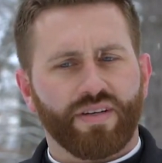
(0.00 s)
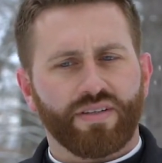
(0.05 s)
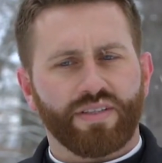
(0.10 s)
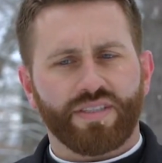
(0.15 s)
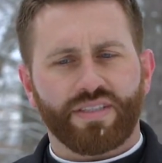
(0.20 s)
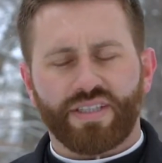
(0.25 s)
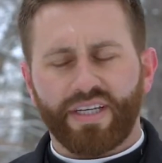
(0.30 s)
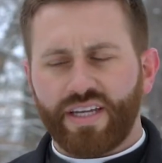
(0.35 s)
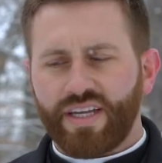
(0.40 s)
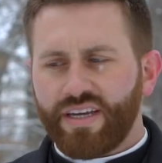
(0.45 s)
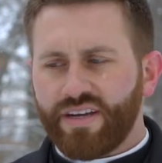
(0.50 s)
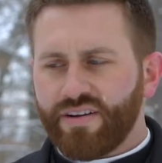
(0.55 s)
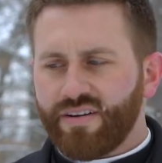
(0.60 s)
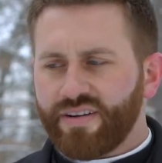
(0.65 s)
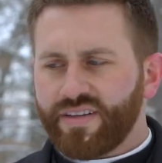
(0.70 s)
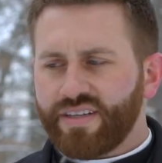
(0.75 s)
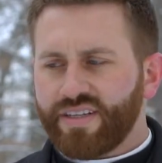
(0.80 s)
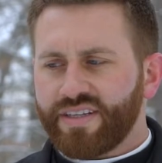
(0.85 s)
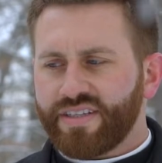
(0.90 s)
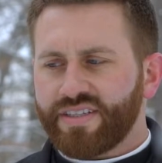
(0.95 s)
We sit here
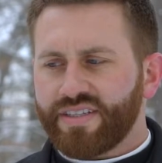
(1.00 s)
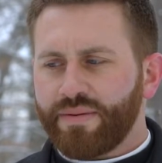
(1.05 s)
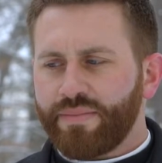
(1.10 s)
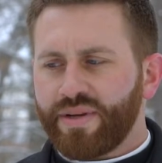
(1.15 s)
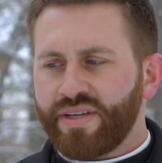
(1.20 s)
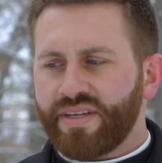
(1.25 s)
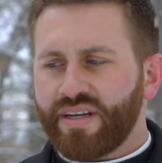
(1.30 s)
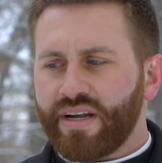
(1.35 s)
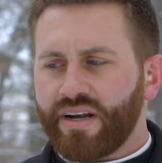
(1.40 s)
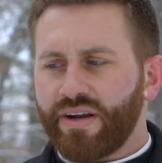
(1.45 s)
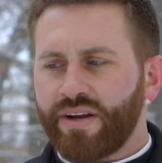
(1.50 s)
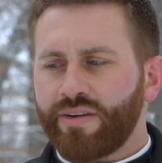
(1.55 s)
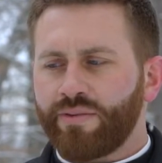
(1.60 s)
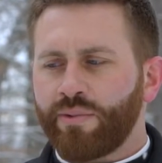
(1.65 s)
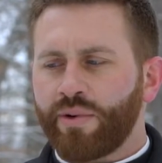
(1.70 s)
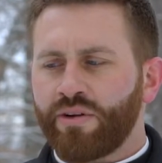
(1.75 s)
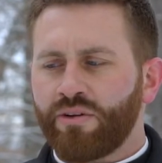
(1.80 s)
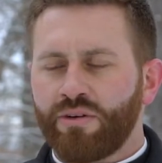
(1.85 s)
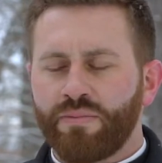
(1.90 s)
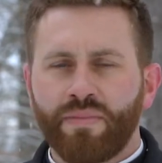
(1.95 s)
in this cemetery and
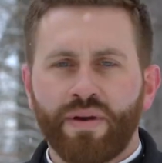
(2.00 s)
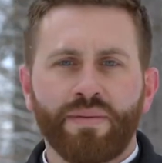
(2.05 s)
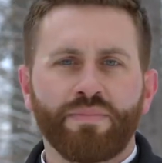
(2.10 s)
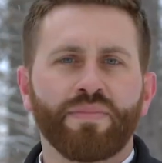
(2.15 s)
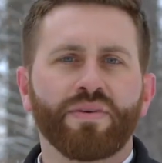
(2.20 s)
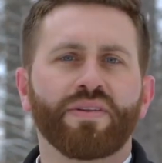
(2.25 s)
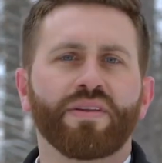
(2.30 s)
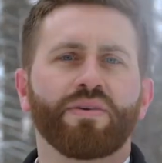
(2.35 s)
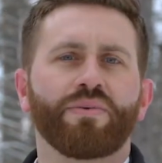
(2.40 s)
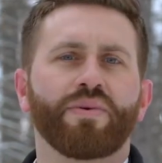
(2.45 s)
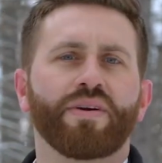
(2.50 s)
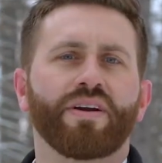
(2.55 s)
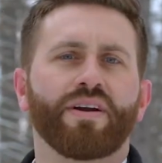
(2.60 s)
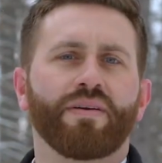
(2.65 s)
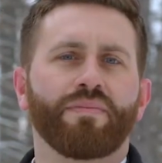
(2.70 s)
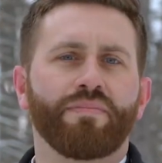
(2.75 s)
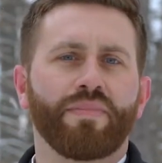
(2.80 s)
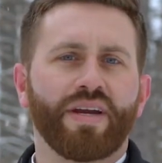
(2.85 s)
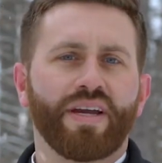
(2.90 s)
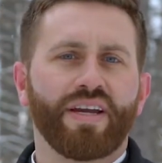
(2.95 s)
we remember that we
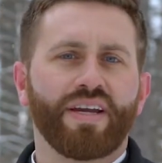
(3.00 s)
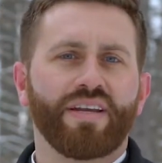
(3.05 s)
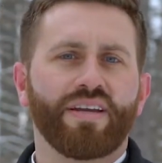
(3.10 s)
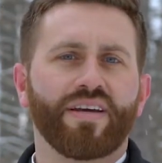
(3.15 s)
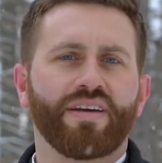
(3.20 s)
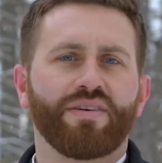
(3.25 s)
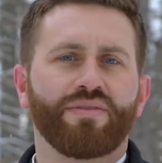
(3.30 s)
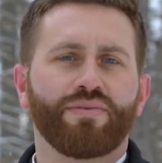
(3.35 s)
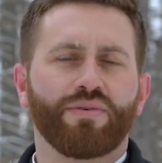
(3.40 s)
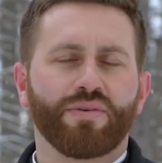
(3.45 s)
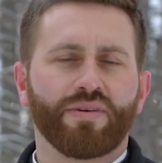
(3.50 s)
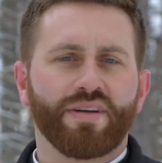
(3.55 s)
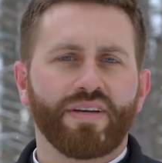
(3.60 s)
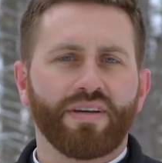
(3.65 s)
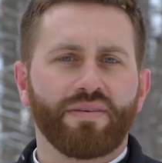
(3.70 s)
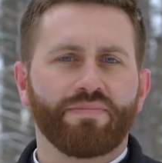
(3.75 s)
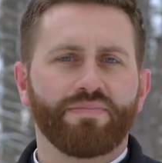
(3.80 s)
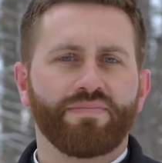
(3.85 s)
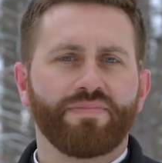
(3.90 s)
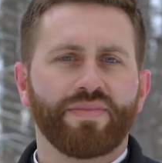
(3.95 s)
are made for
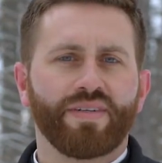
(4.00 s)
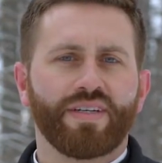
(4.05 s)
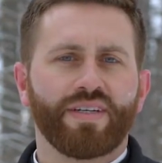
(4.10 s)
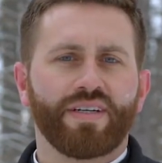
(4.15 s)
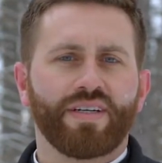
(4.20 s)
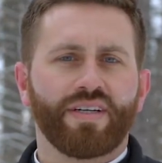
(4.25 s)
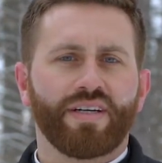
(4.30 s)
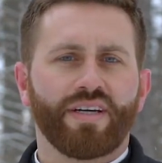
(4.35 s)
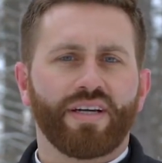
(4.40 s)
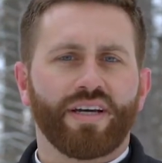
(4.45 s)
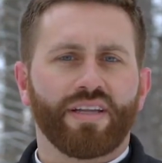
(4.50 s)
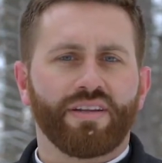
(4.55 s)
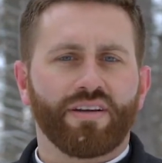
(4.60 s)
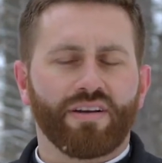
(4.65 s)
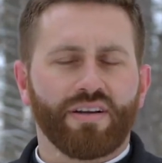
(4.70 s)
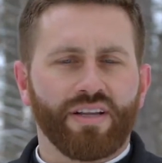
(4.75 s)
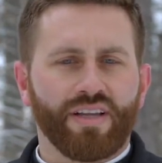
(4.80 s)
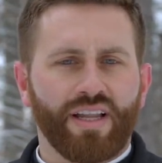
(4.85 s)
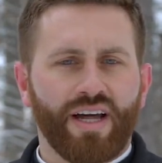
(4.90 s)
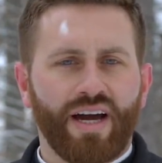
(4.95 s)
Him, and that
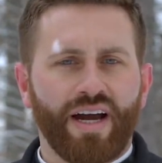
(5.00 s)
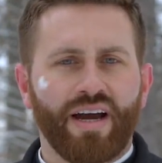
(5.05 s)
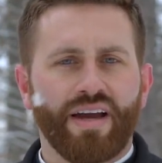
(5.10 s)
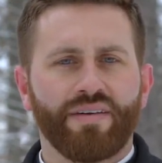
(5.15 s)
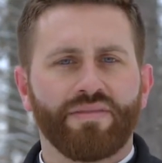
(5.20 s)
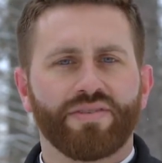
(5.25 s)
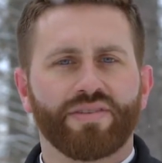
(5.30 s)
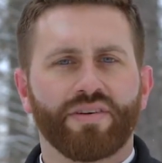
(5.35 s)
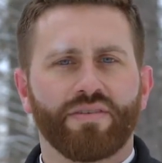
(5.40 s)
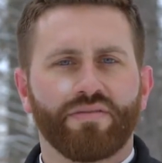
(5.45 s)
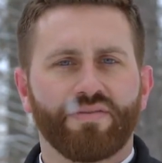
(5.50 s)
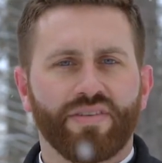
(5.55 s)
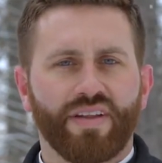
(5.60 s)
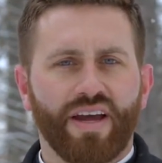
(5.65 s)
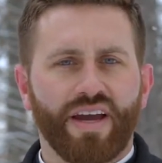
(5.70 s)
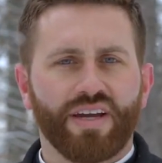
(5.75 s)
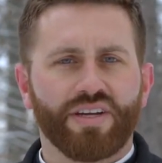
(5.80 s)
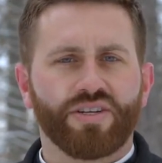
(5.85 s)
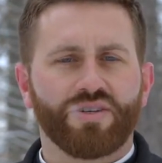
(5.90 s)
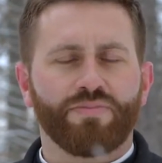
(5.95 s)
our lives
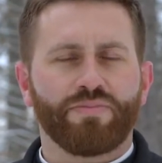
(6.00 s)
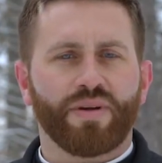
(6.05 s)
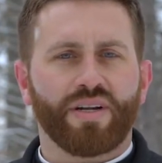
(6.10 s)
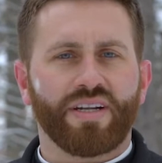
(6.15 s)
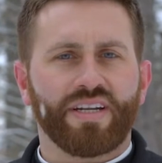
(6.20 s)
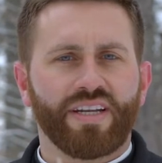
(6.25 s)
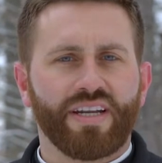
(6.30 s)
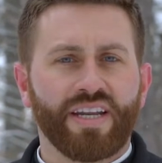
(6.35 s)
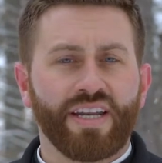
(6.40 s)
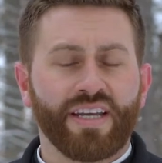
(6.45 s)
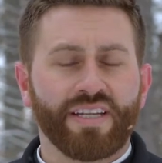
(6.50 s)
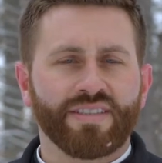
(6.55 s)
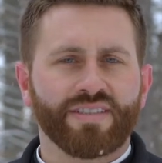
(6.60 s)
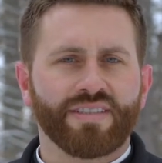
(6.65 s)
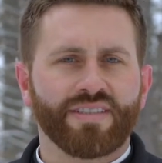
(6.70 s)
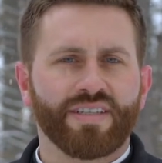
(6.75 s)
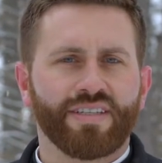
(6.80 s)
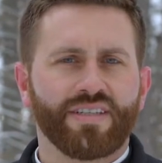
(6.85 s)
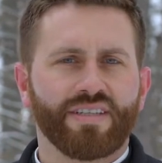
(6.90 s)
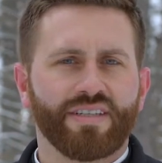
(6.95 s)
flash but in an
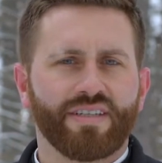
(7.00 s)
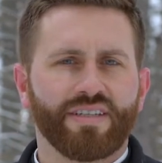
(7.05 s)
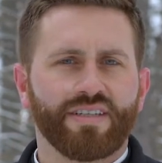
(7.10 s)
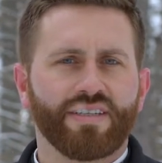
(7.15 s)
instant.